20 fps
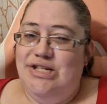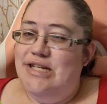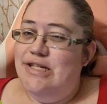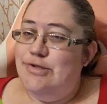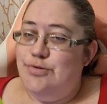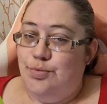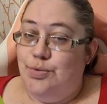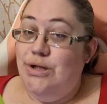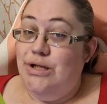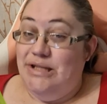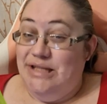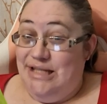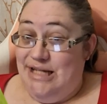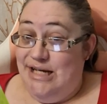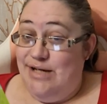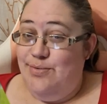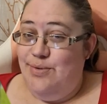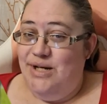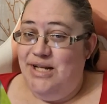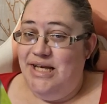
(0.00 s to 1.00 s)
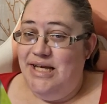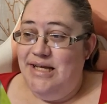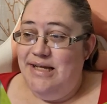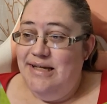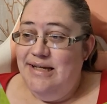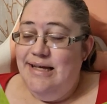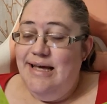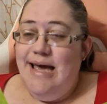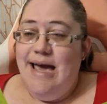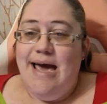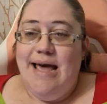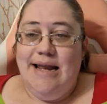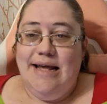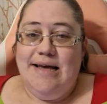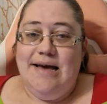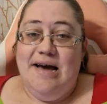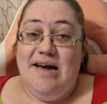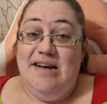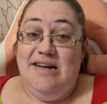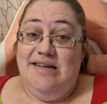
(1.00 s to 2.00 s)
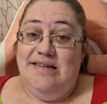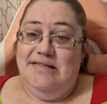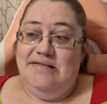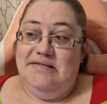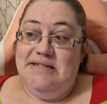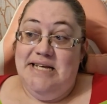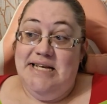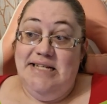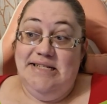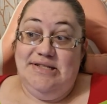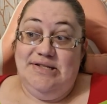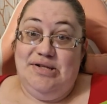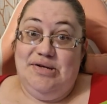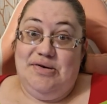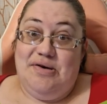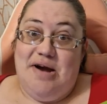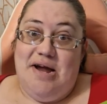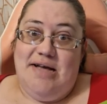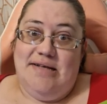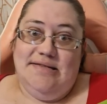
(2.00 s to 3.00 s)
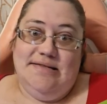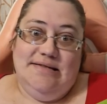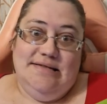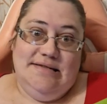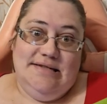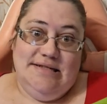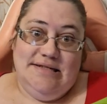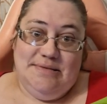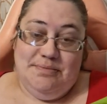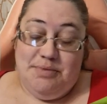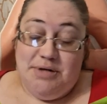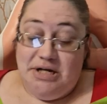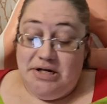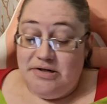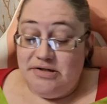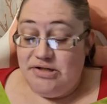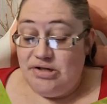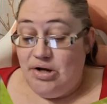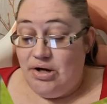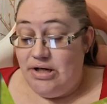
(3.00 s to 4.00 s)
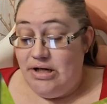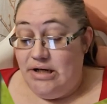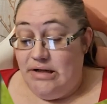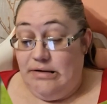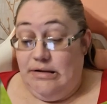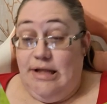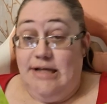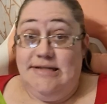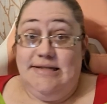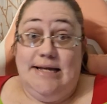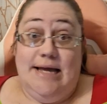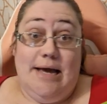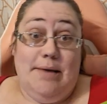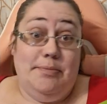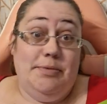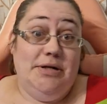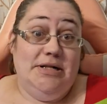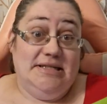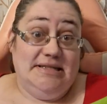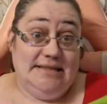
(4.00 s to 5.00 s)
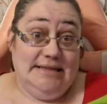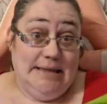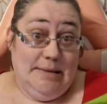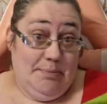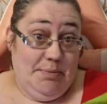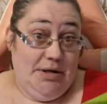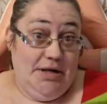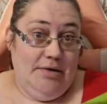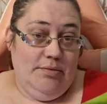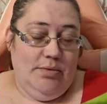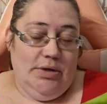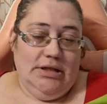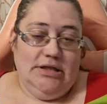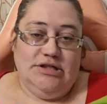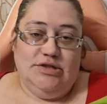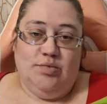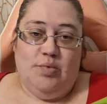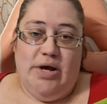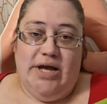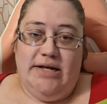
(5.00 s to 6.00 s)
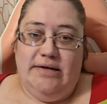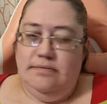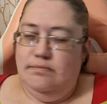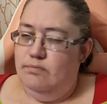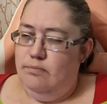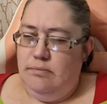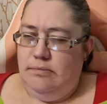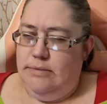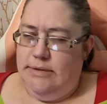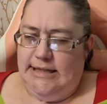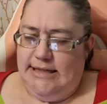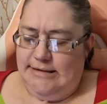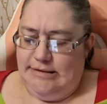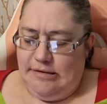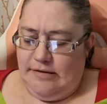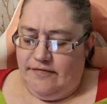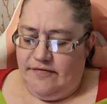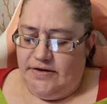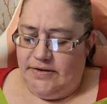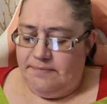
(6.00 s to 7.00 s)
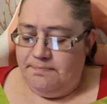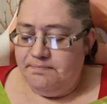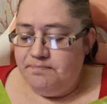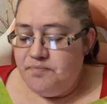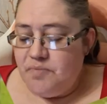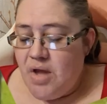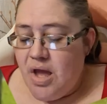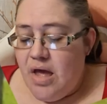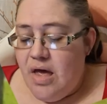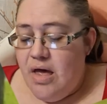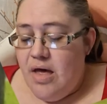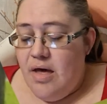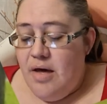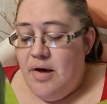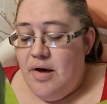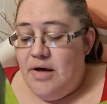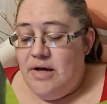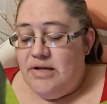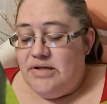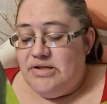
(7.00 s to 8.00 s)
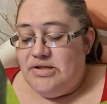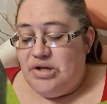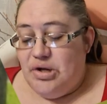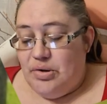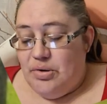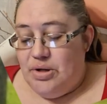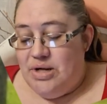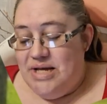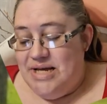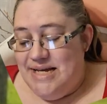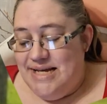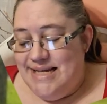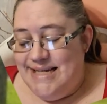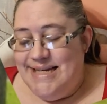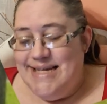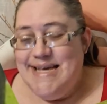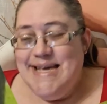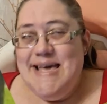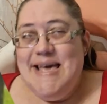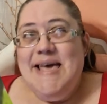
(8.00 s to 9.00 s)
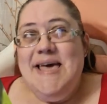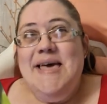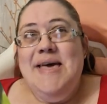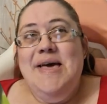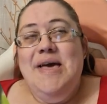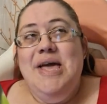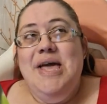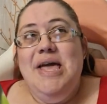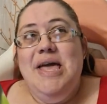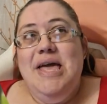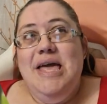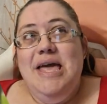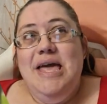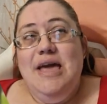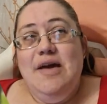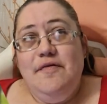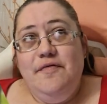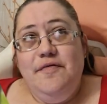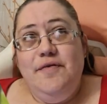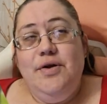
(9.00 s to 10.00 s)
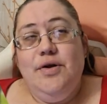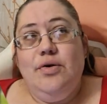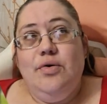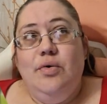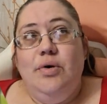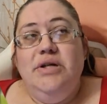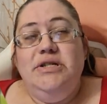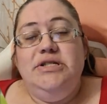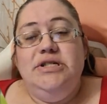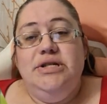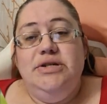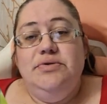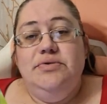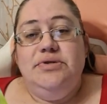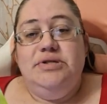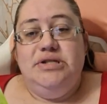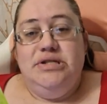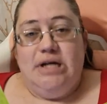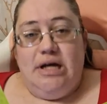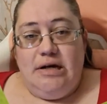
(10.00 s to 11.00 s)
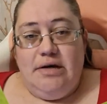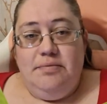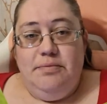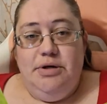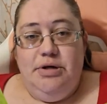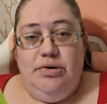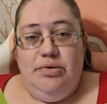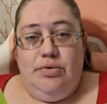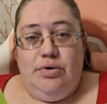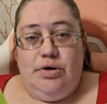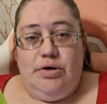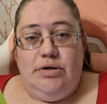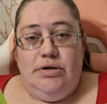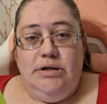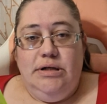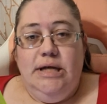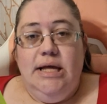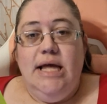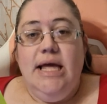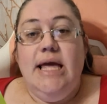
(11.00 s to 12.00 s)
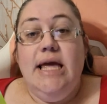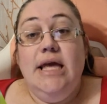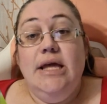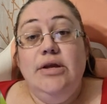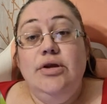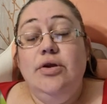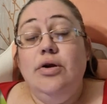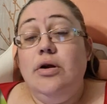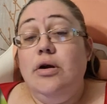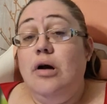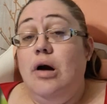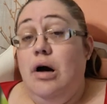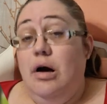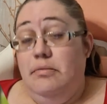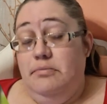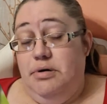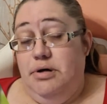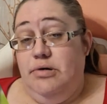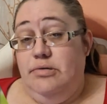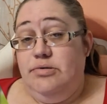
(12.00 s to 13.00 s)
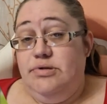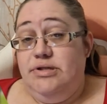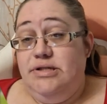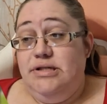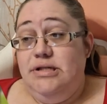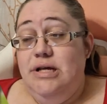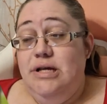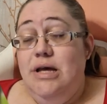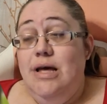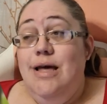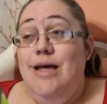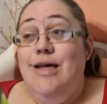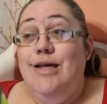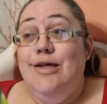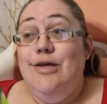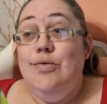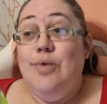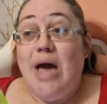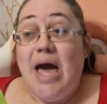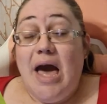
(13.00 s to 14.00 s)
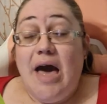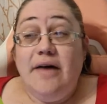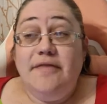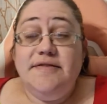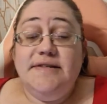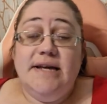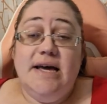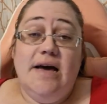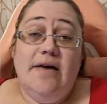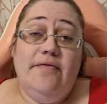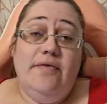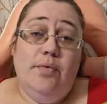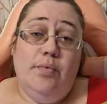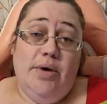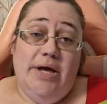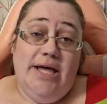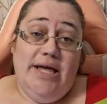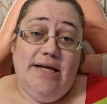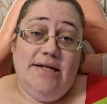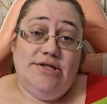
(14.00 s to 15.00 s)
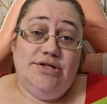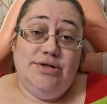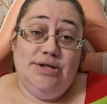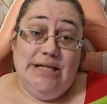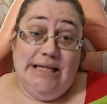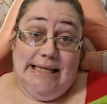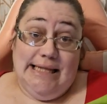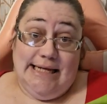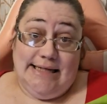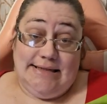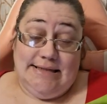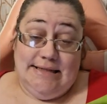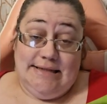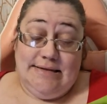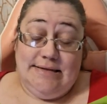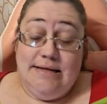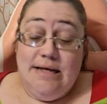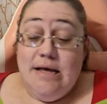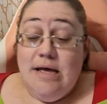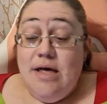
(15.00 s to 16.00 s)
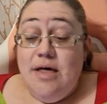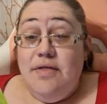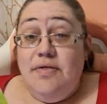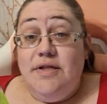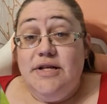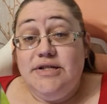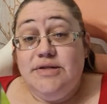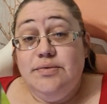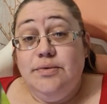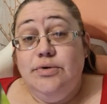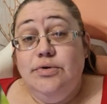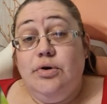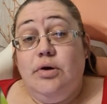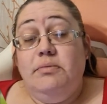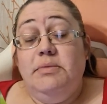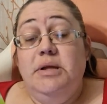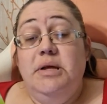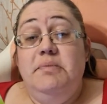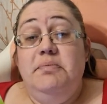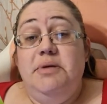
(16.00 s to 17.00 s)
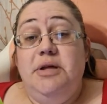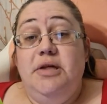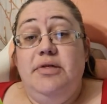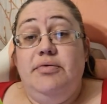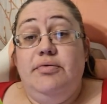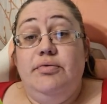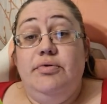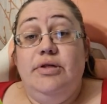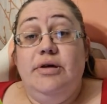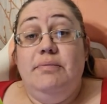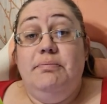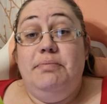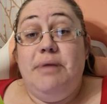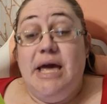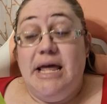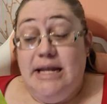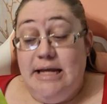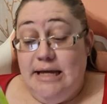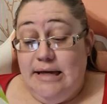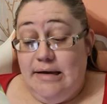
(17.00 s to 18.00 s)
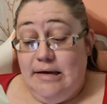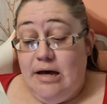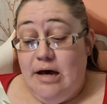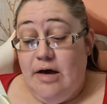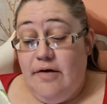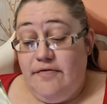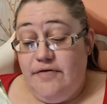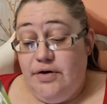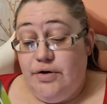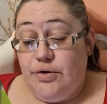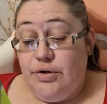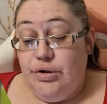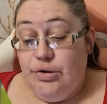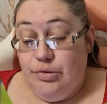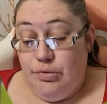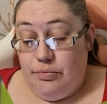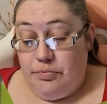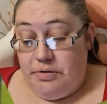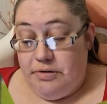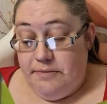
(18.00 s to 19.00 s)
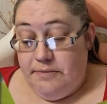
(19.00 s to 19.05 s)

it's real liquidy, and it kind of hits the grass and disappears on you unless you happen to slip in it it's wet. That's not fun. So, if you're going to use duck manure in your compost, you have to have a way to collect it. This will normally be through the bedding of your coop,